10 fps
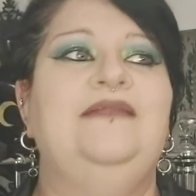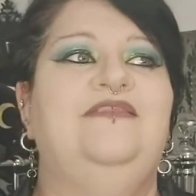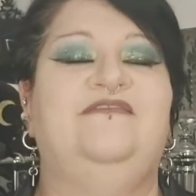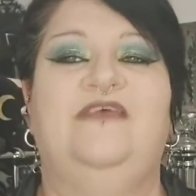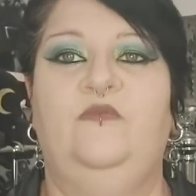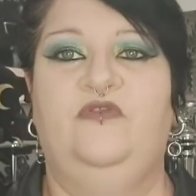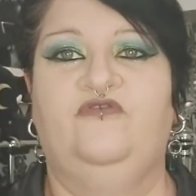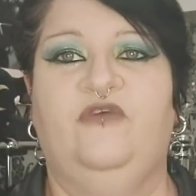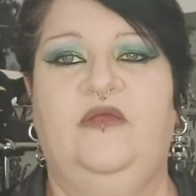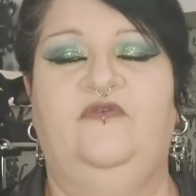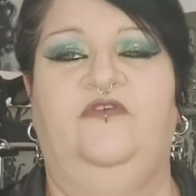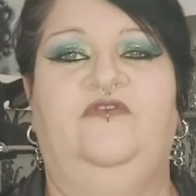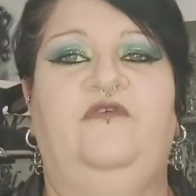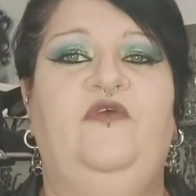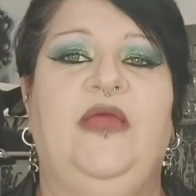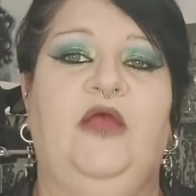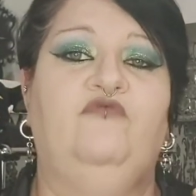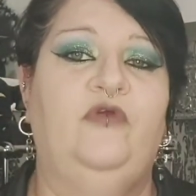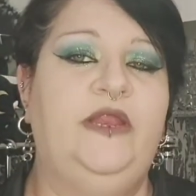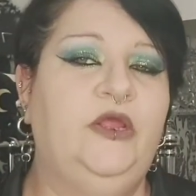The same with trousers. If you get a
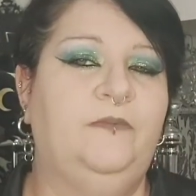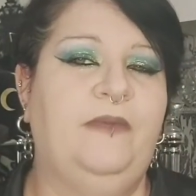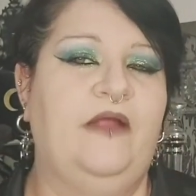really good